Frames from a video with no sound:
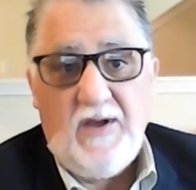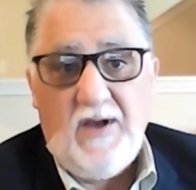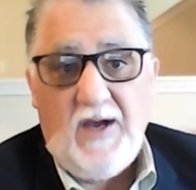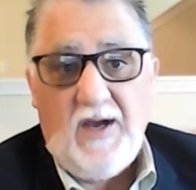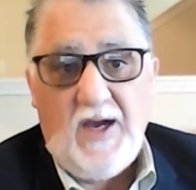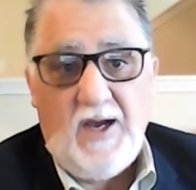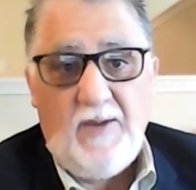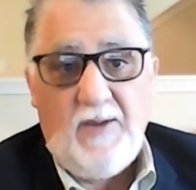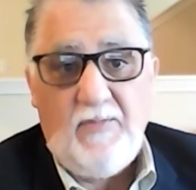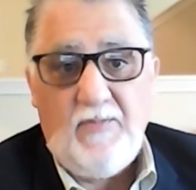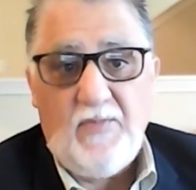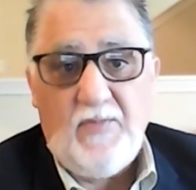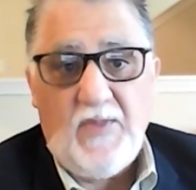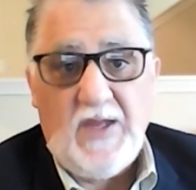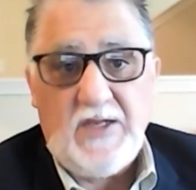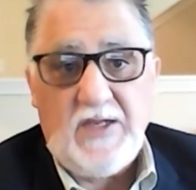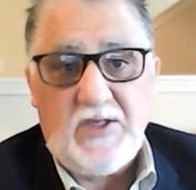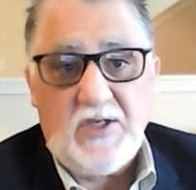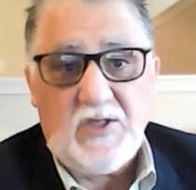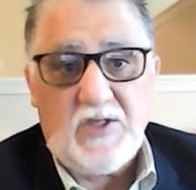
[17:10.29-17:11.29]

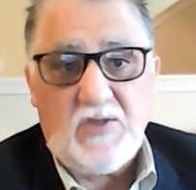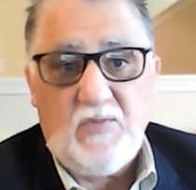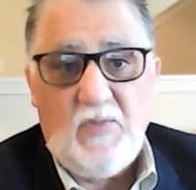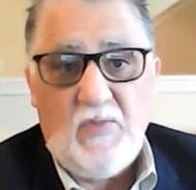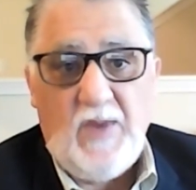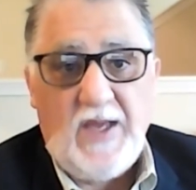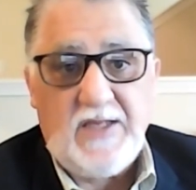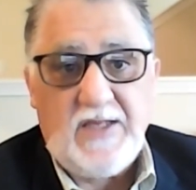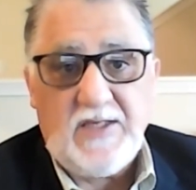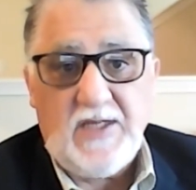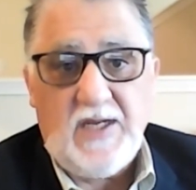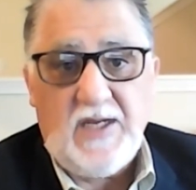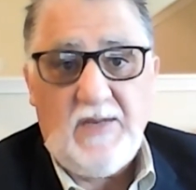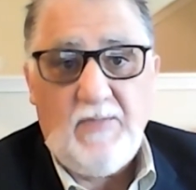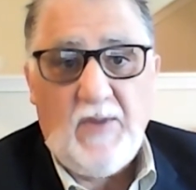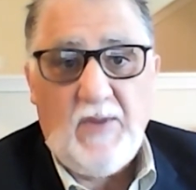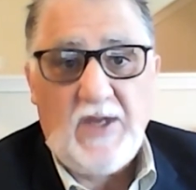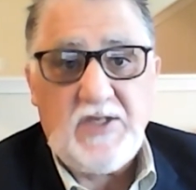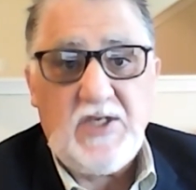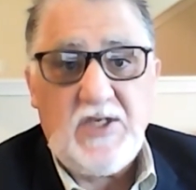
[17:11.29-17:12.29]
It just makes it a
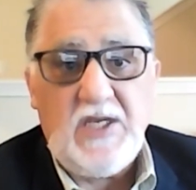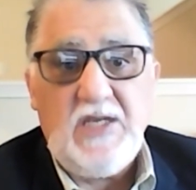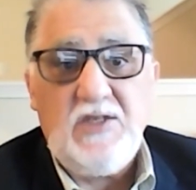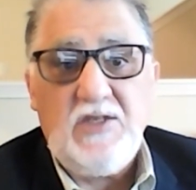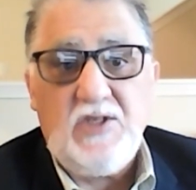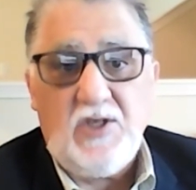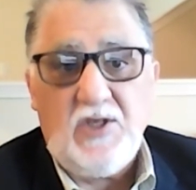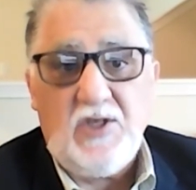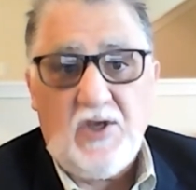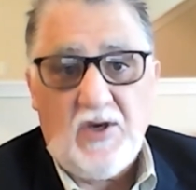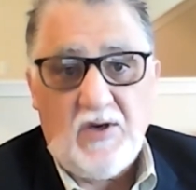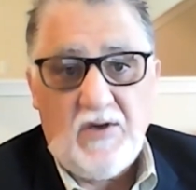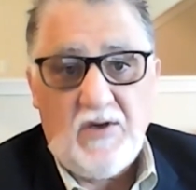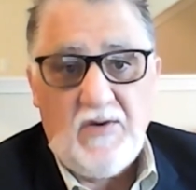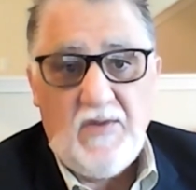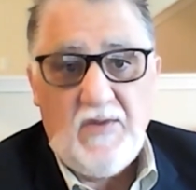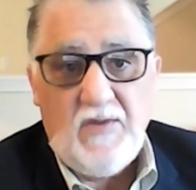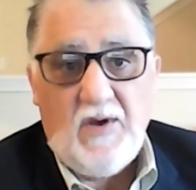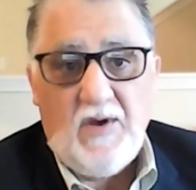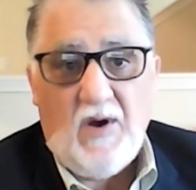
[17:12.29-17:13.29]
much
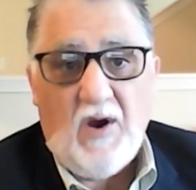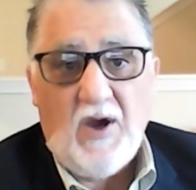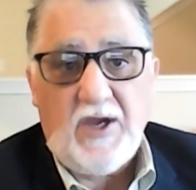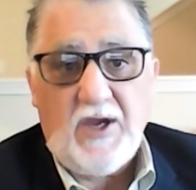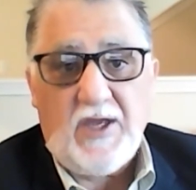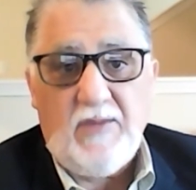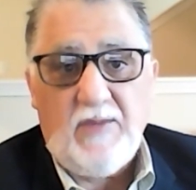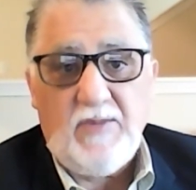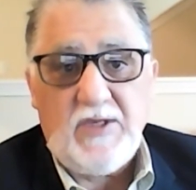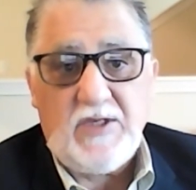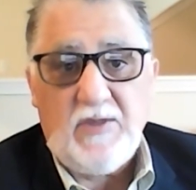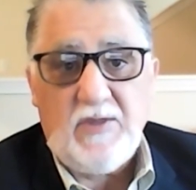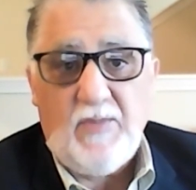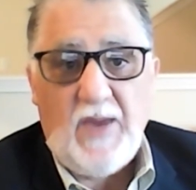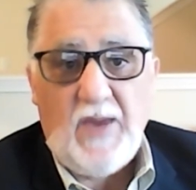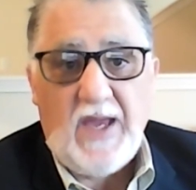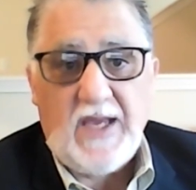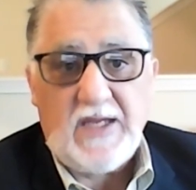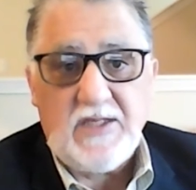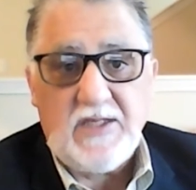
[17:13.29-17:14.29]
easier argument to
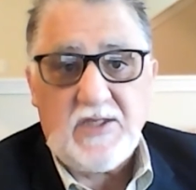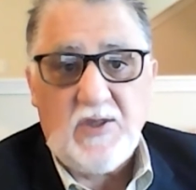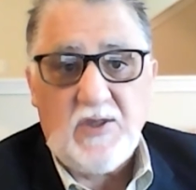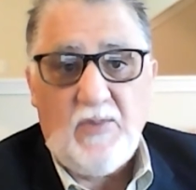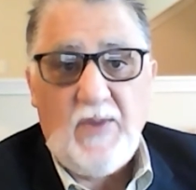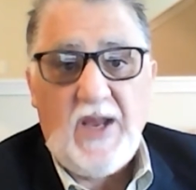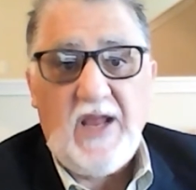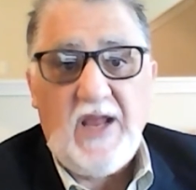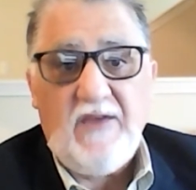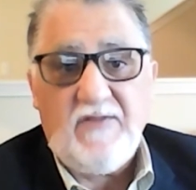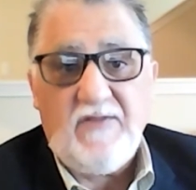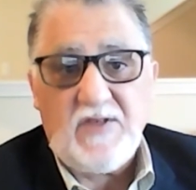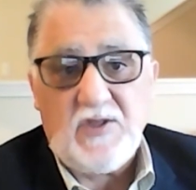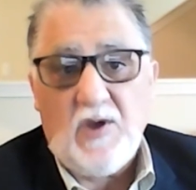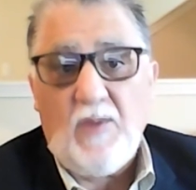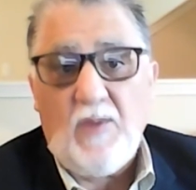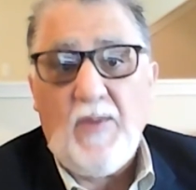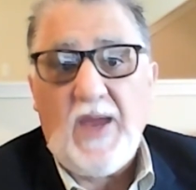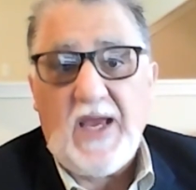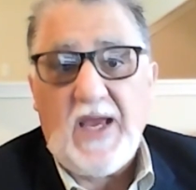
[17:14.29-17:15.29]
make, and so many of us
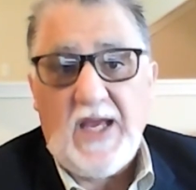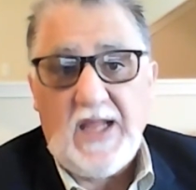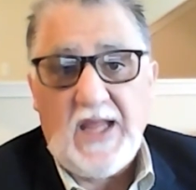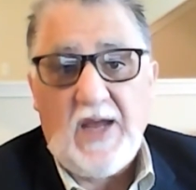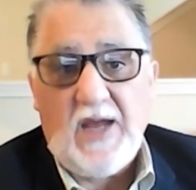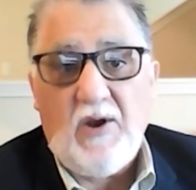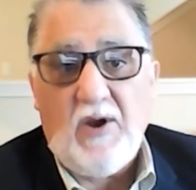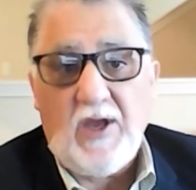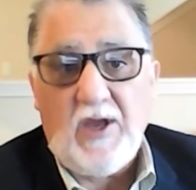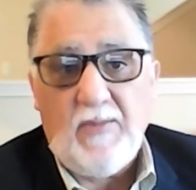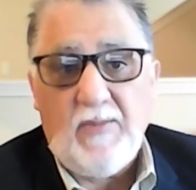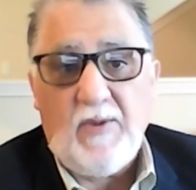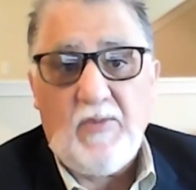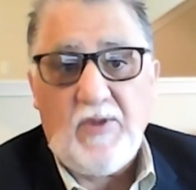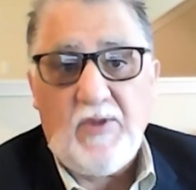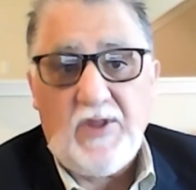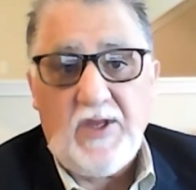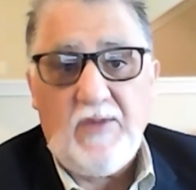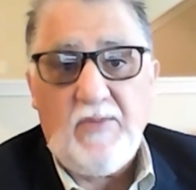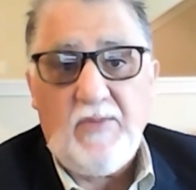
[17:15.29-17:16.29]
are making that argument
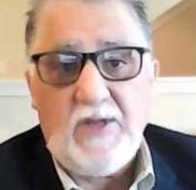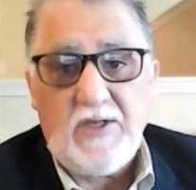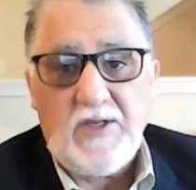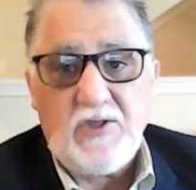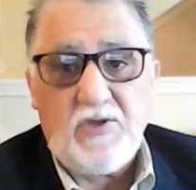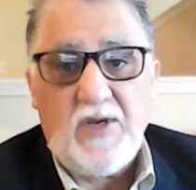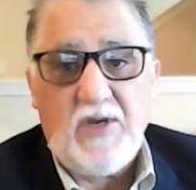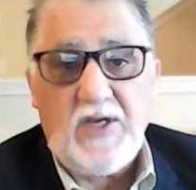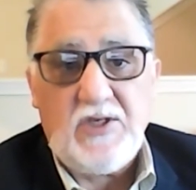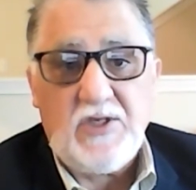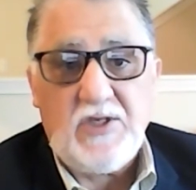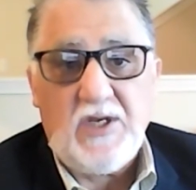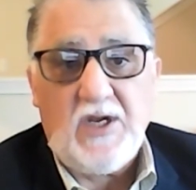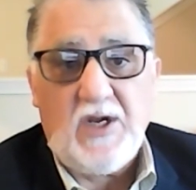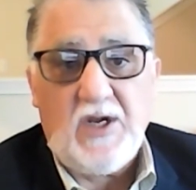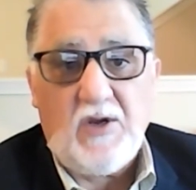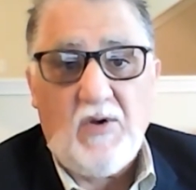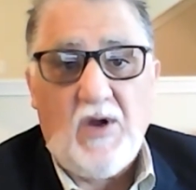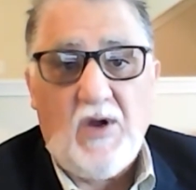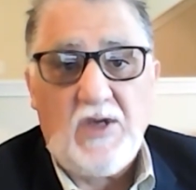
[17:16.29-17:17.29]
with the
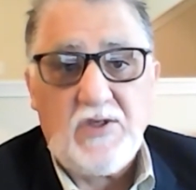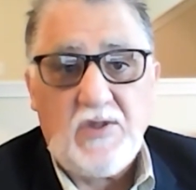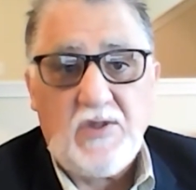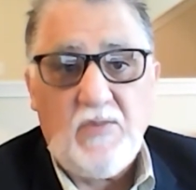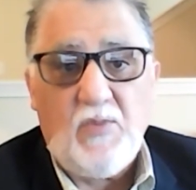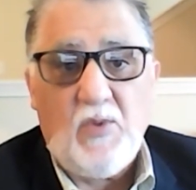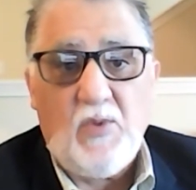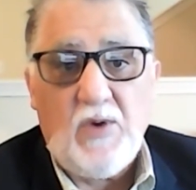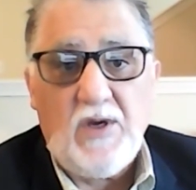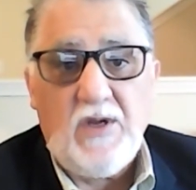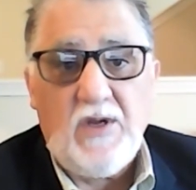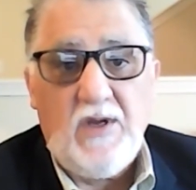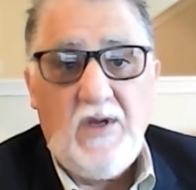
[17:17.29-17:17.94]
administration across the board.